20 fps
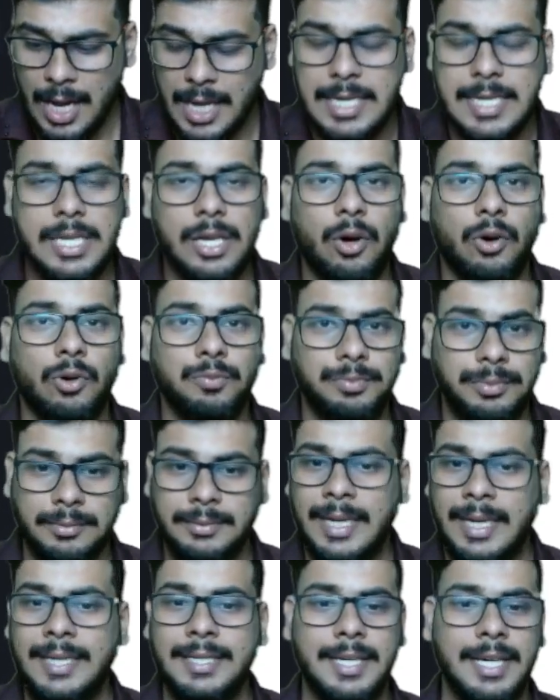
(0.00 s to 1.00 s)
So
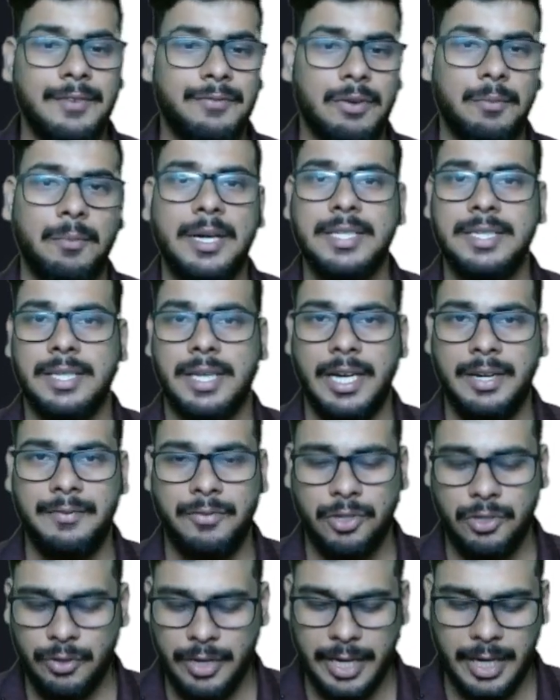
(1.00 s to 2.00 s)
that's it from my side
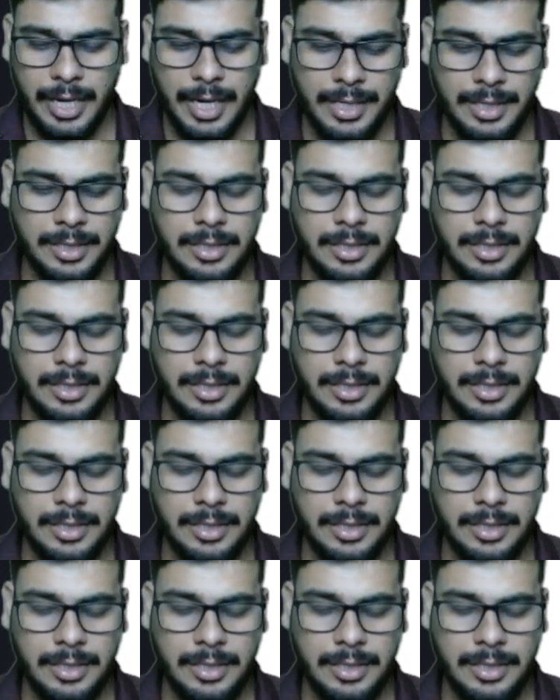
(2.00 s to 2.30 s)
for today, guys.